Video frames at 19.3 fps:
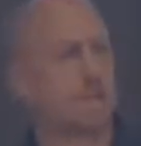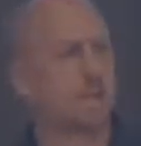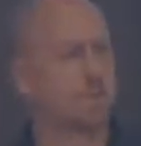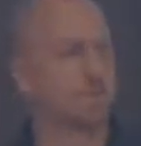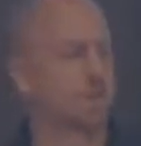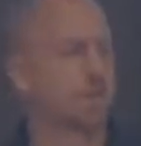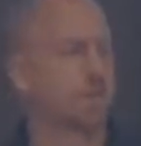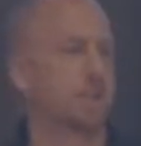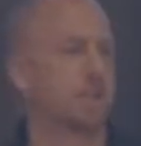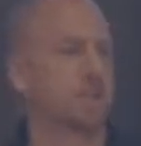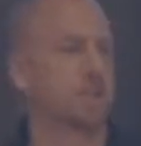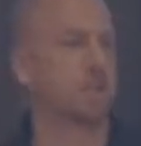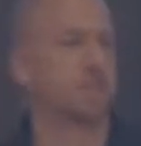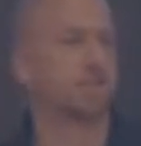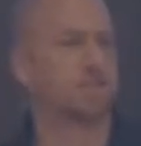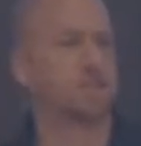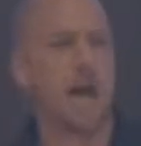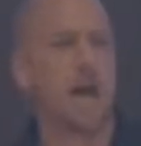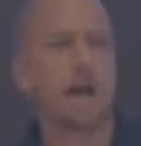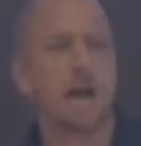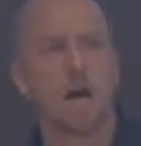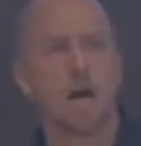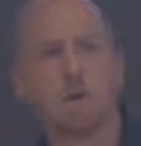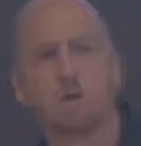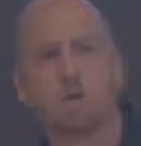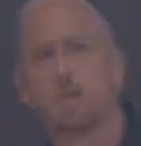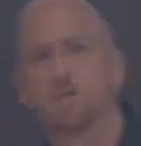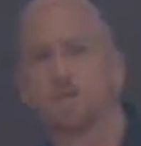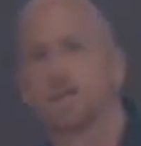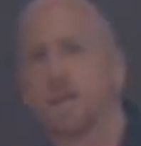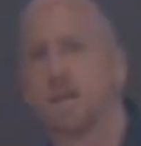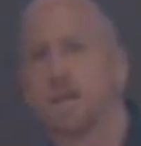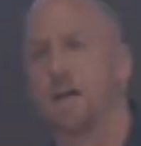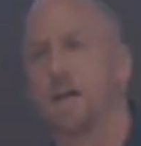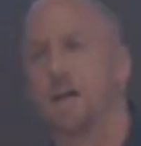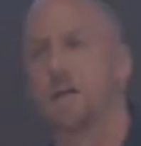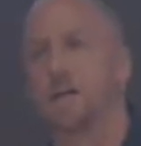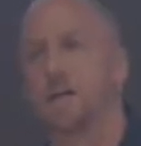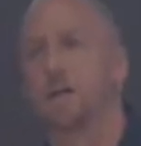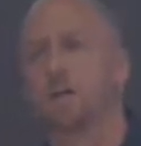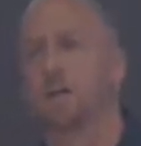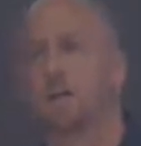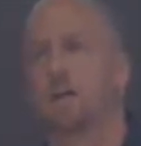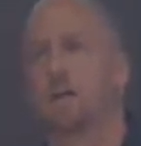interestingly, it's not always a